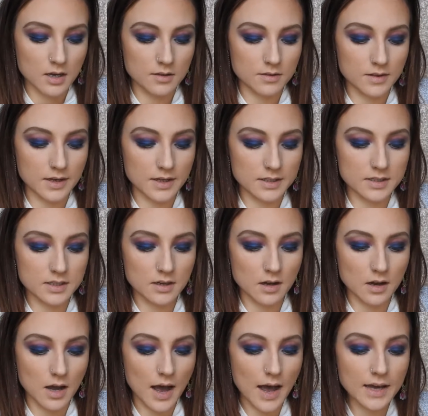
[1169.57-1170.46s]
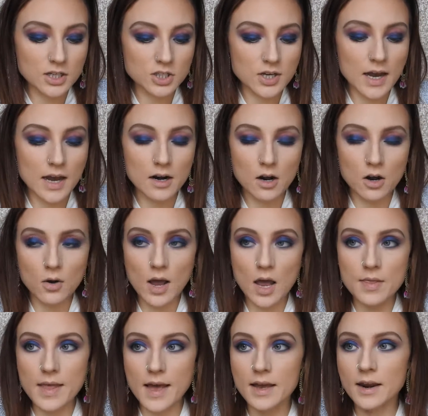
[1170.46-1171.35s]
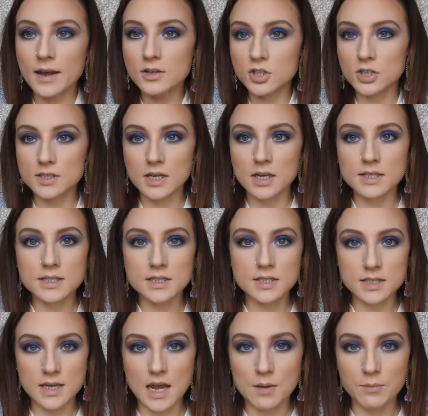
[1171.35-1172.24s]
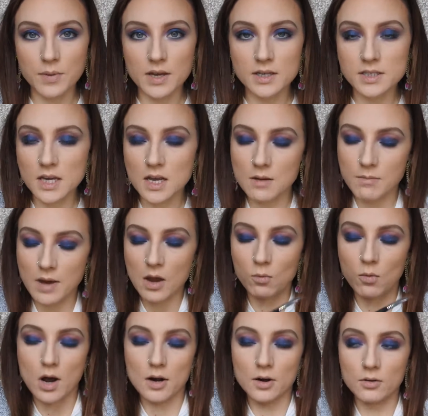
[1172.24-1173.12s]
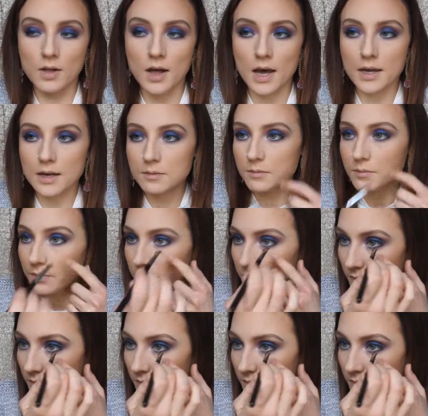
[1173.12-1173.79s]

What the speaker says: this eyeshadow and then just stamp it in my waterline.